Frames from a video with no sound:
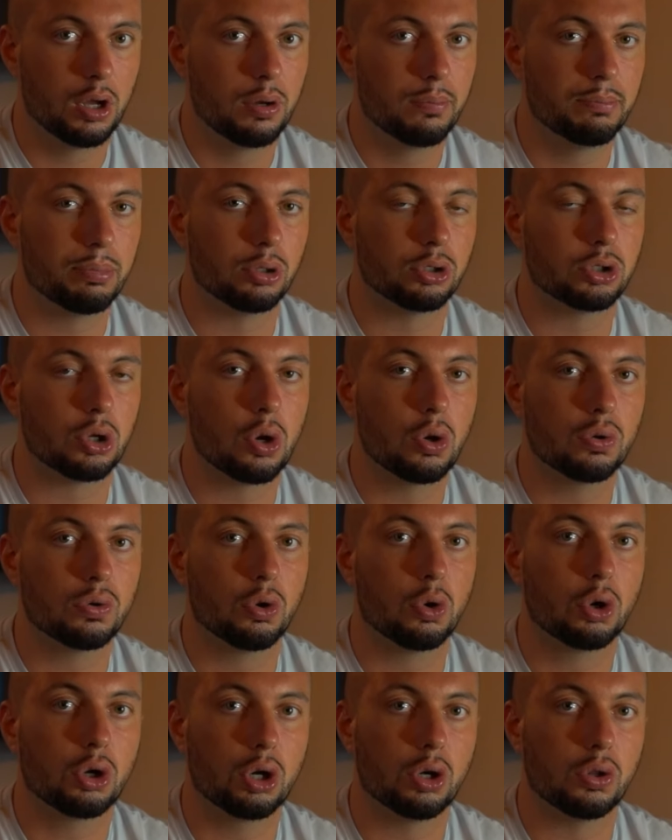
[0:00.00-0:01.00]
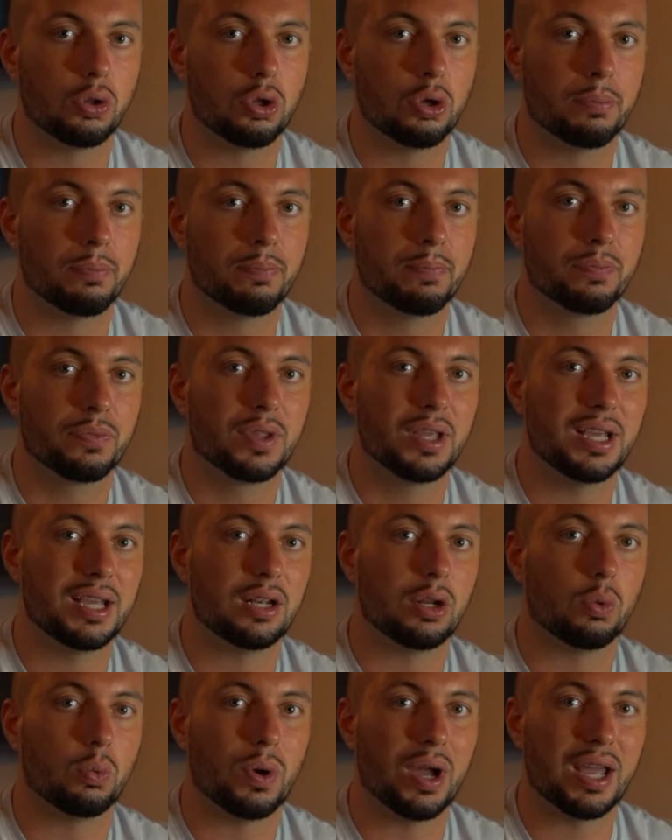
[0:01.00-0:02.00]
but don't look at them
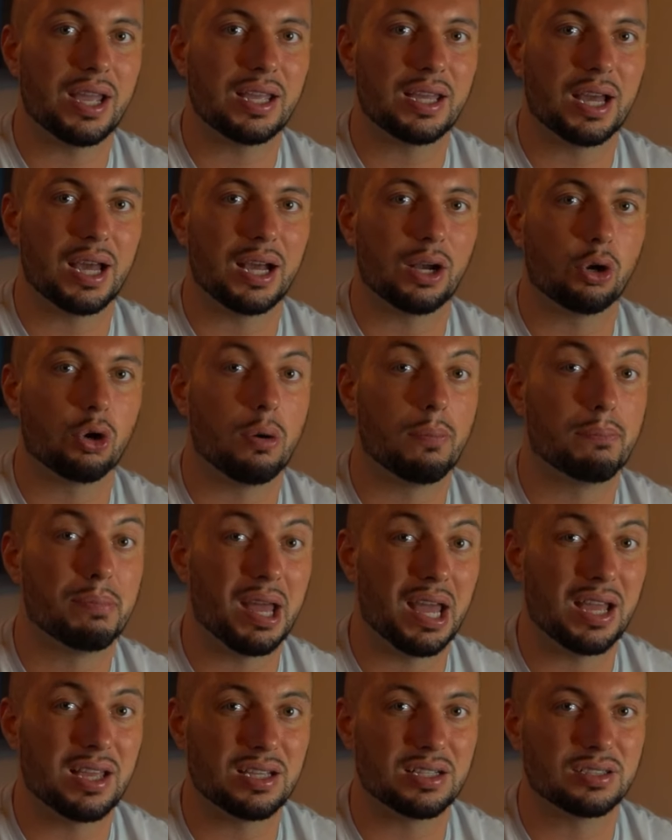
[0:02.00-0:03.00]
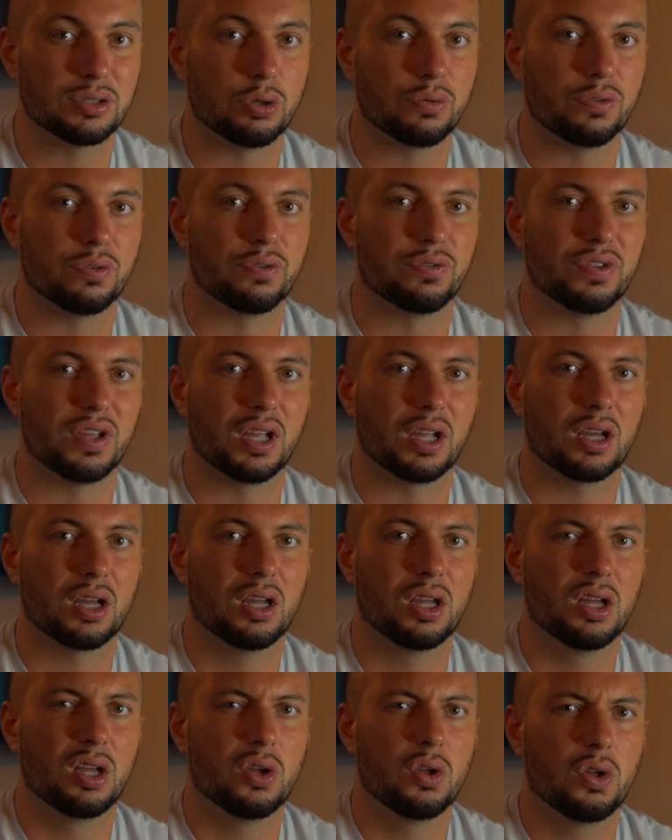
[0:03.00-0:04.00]
in a way and compare yourself and think,
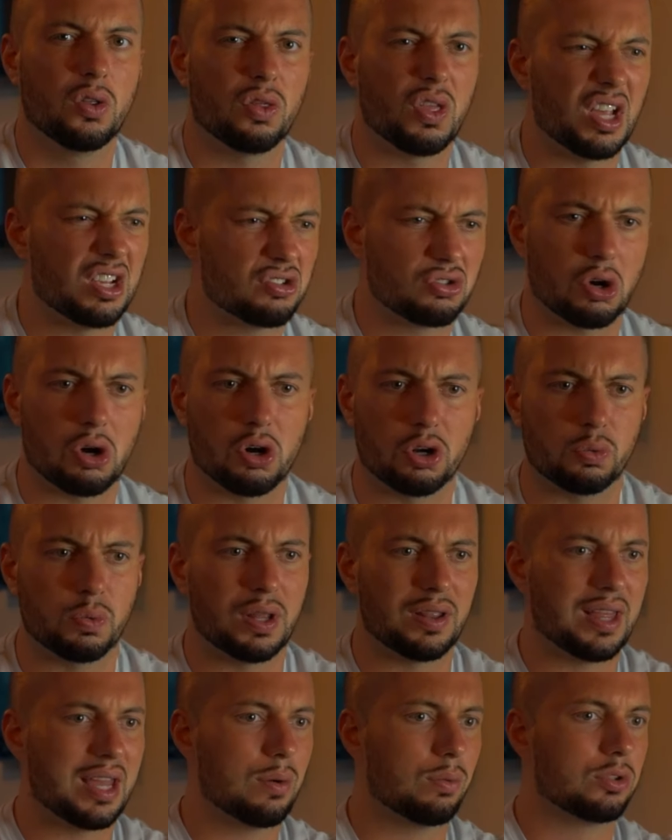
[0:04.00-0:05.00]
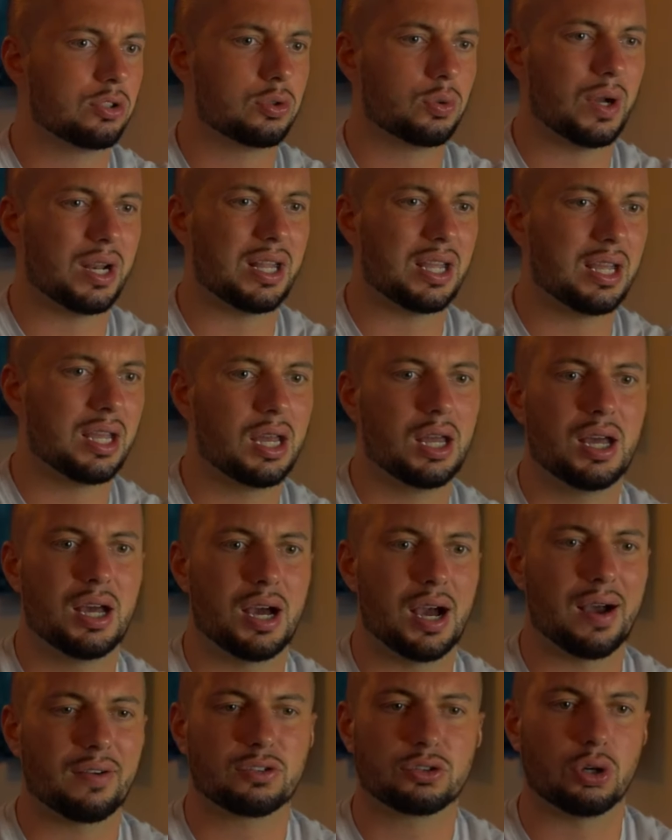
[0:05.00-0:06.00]
they started when they was 20,
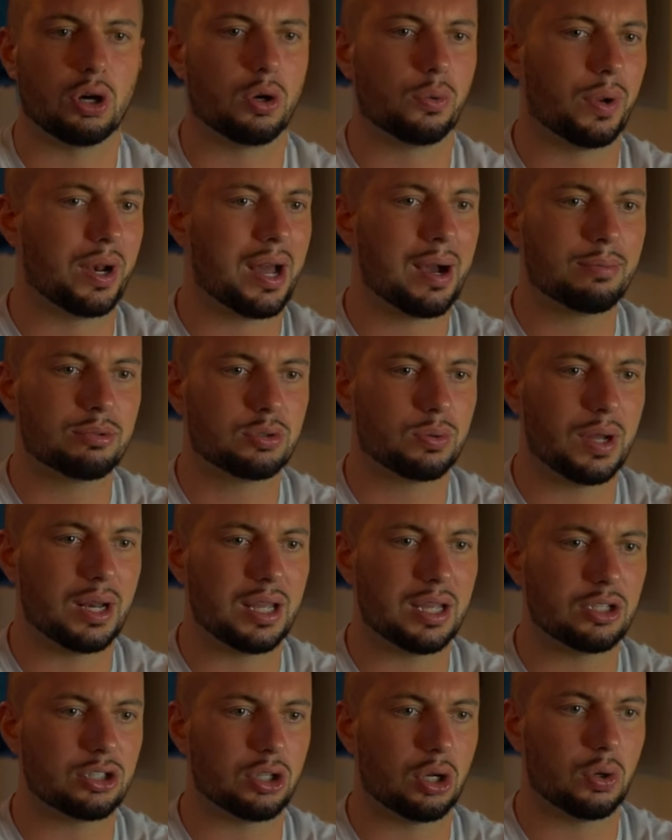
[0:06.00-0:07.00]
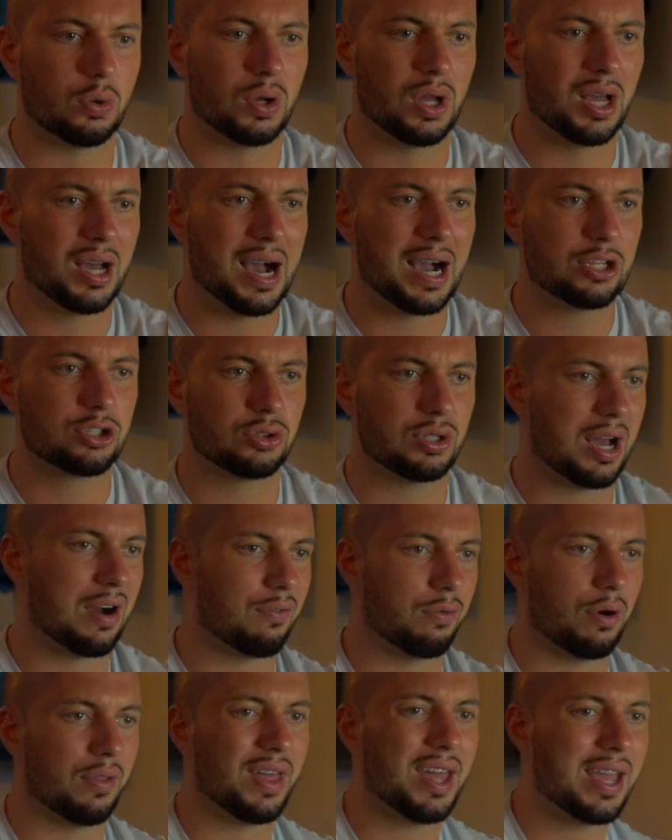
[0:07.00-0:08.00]
I've started when I'm 20, so I should
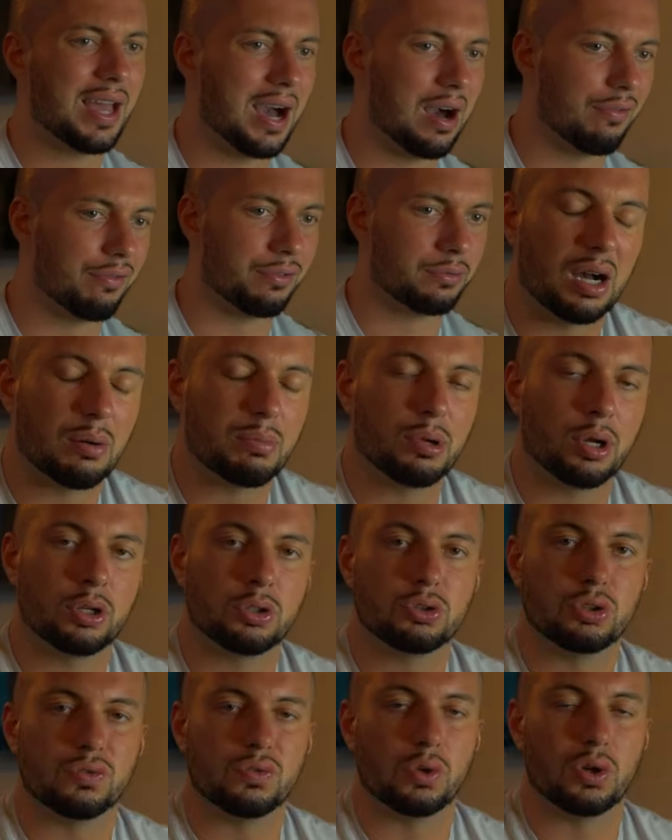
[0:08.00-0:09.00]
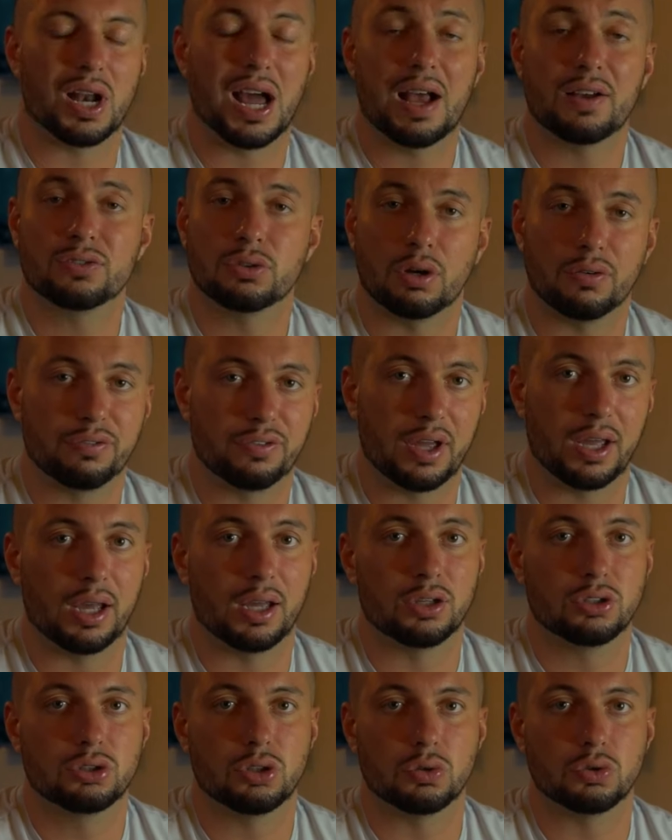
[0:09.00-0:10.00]
have what they have. I'll be honest with you, life's not fair.
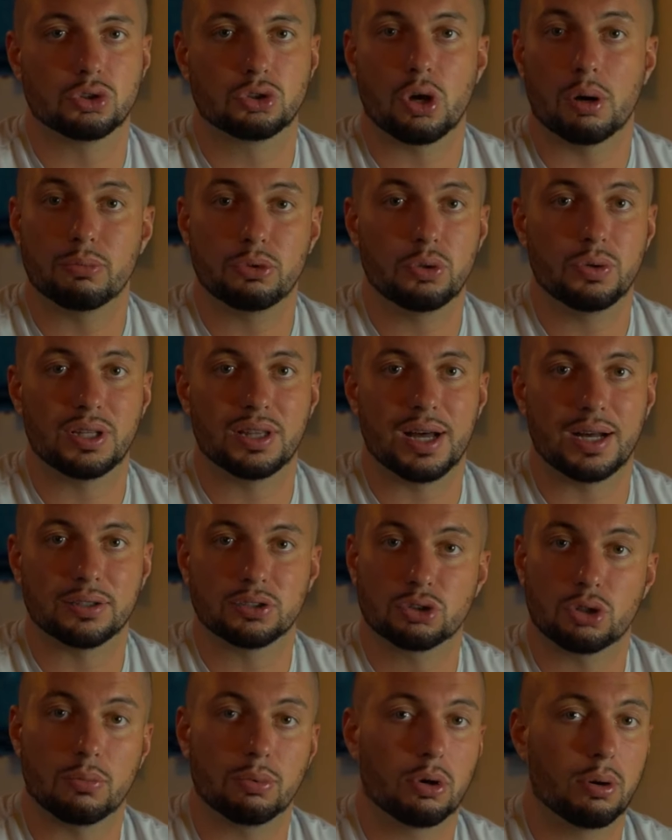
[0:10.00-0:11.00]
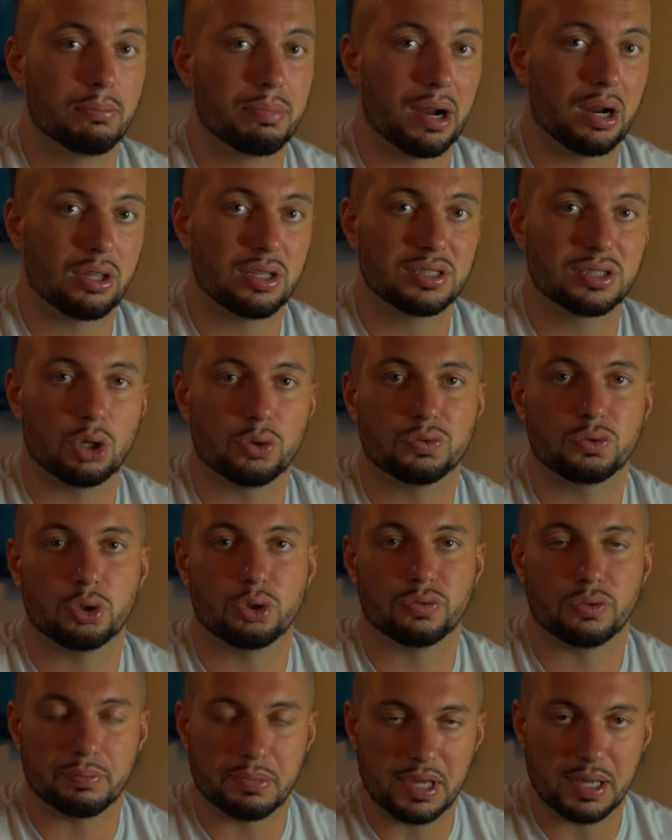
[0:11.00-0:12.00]
So stop doing that. Stop comparing yourself to
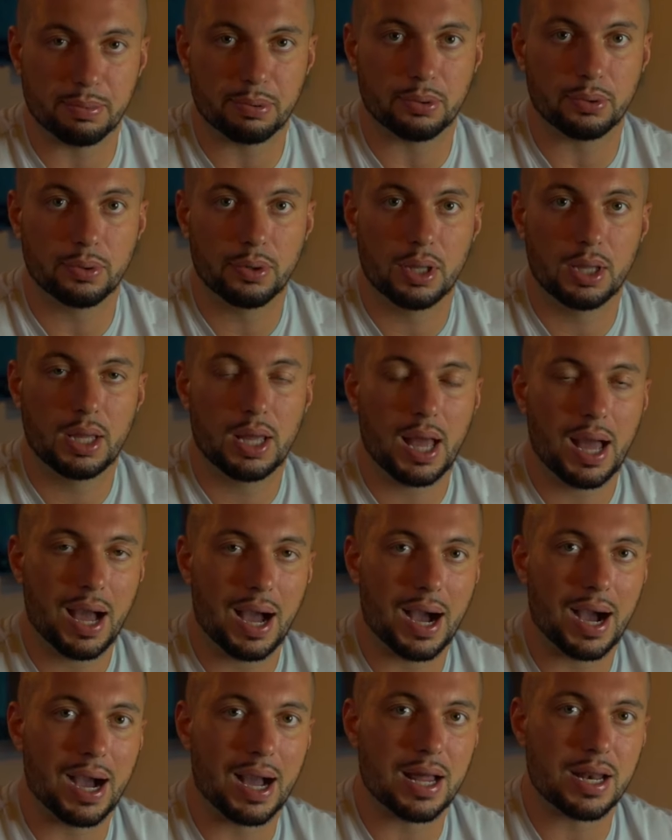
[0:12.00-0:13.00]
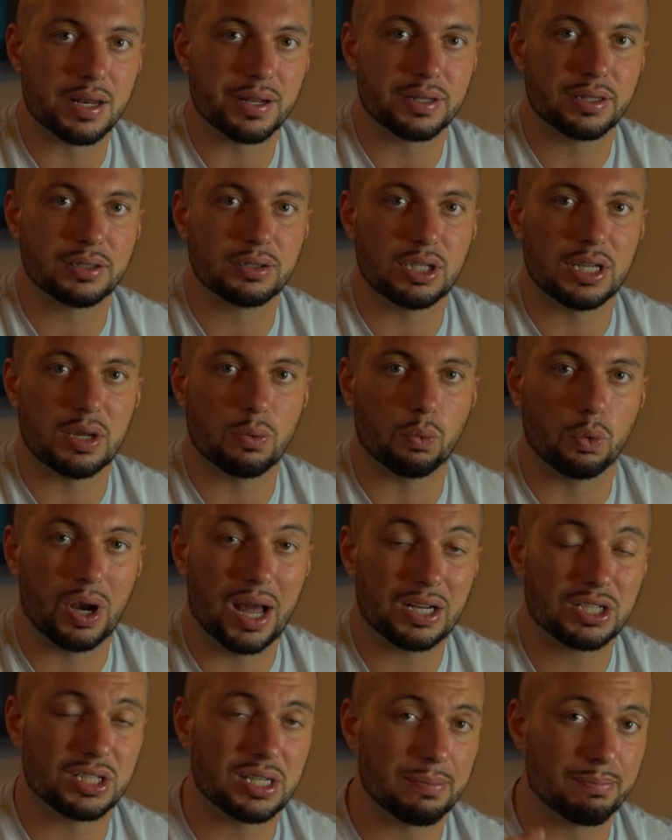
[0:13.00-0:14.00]
other people, and it will
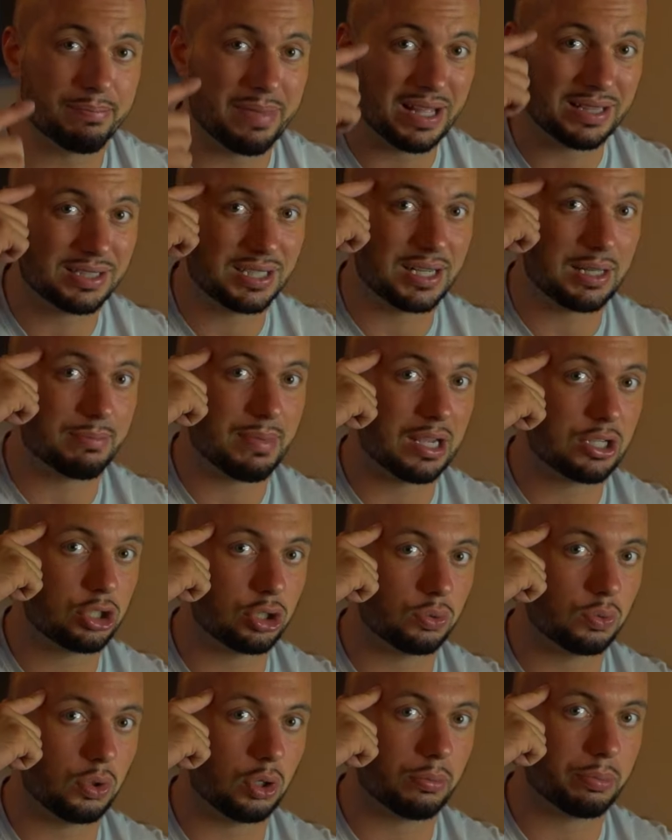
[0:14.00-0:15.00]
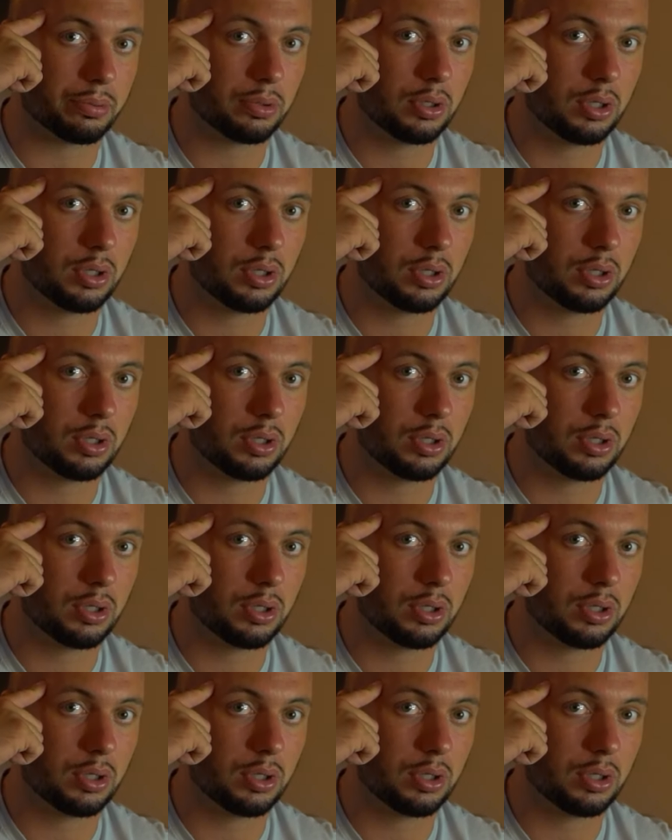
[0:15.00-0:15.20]
actually mentally mess you up.